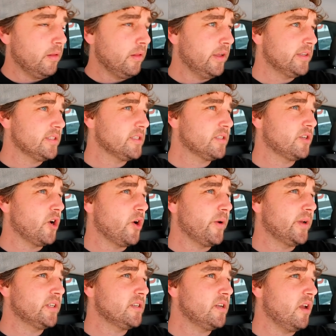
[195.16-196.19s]
Let's go
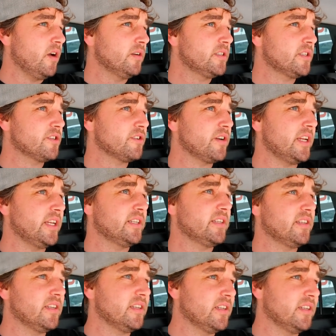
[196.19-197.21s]
into Long
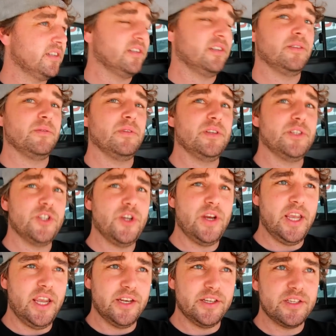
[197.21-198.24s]
Street.
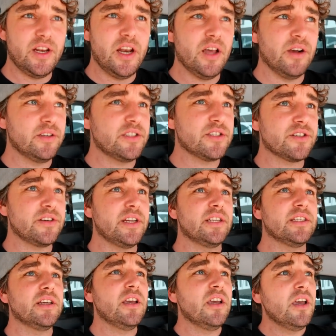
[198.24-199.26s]
Turning into Long
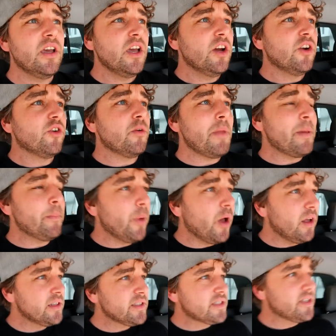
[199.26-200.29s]
Street. Remember
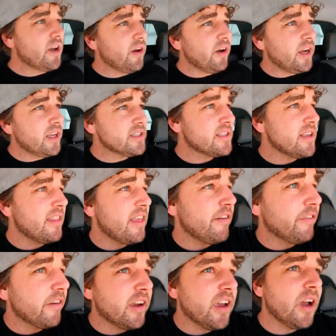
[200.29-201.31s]
also in South
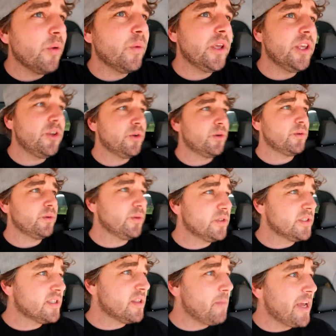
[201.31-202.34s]
Africa we
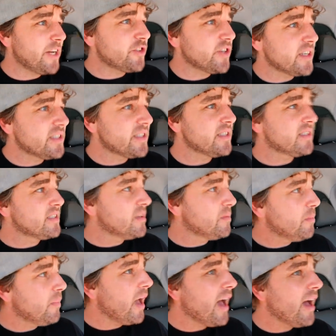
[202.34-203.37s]
use the metric
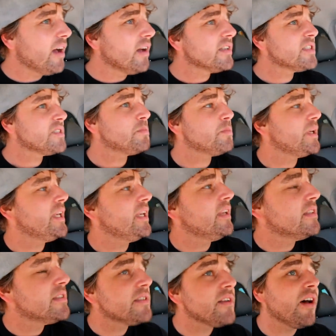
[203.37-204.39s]
system. Our
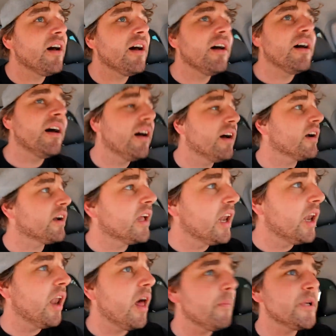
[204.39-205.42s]
speeds are
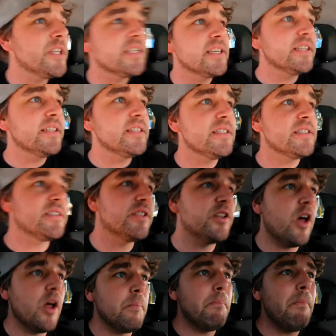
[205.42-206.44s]
kilometers,
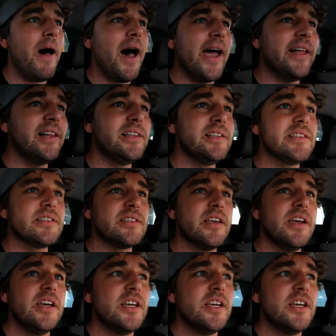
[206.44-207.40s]
not miles.